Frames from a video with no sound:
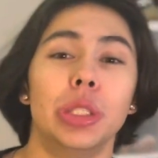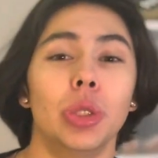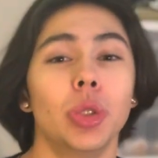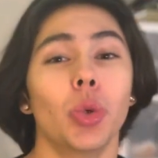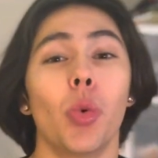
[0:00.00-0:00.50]

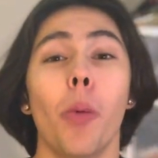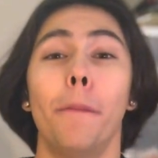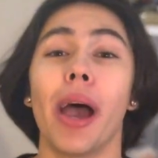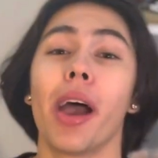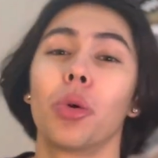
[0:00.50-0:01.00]
usual,
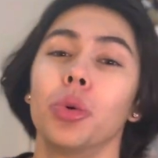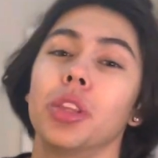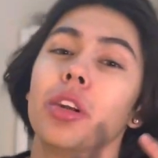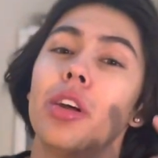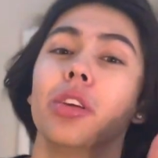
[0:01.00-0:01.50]
back with
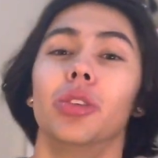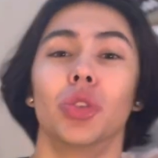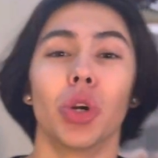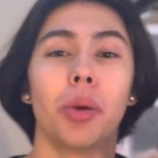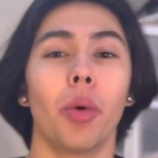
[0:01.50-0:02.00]
another
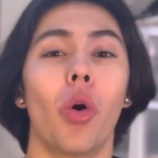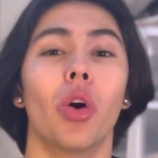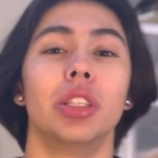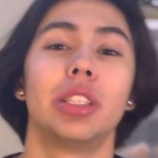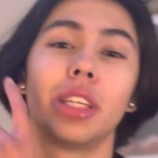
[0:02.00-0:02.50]
drip or
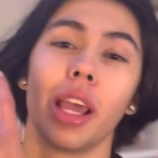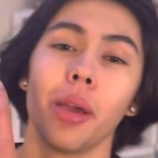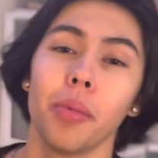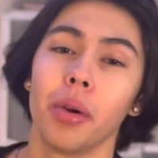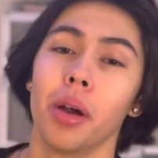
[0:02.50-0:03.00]

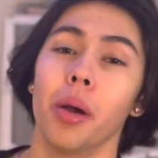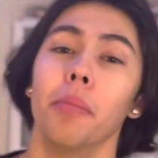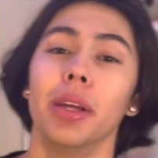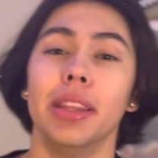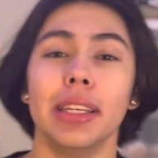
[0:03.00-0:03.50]
skip,
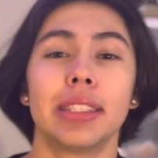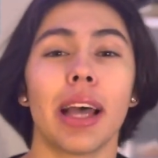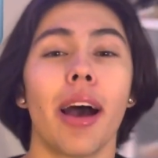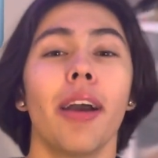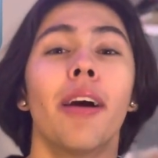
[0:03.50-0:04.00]
but this
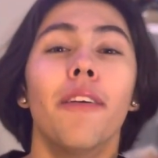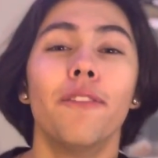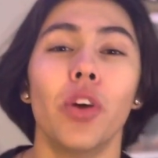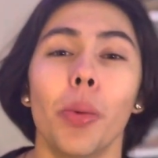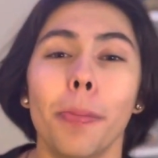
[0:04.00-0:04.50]
time,
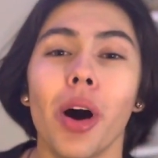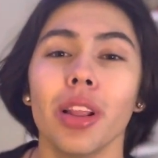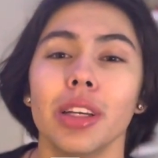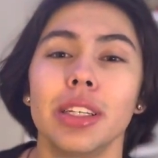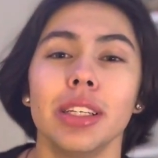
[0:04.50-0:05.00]
football
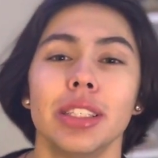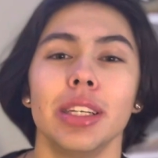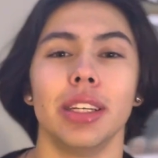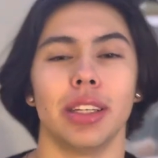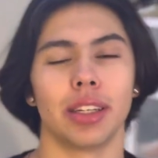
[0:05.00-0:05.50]

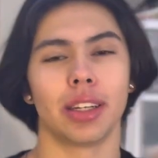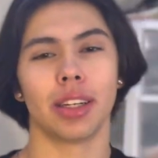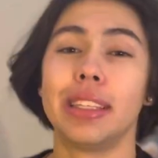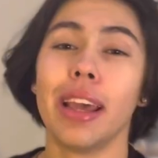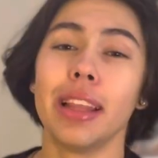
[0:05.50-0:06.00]
edition.
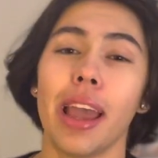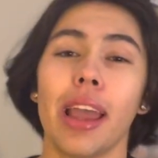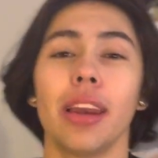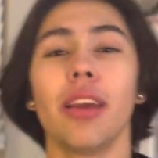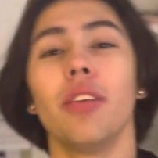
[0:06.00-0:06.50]
Till the
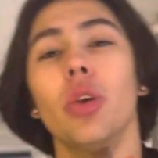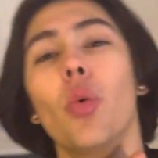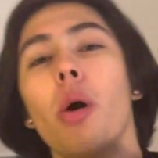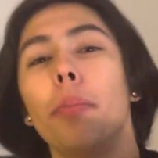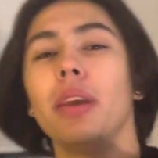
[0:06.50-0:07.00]
end, if you
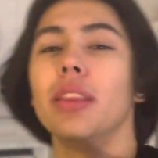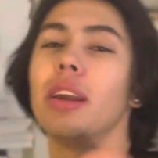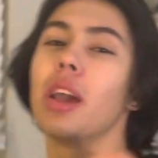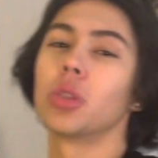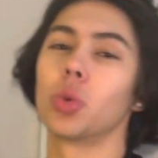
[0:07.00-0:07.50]
want to be in the
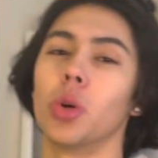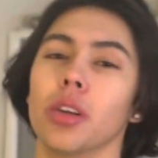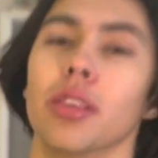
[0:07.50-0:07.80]
next one.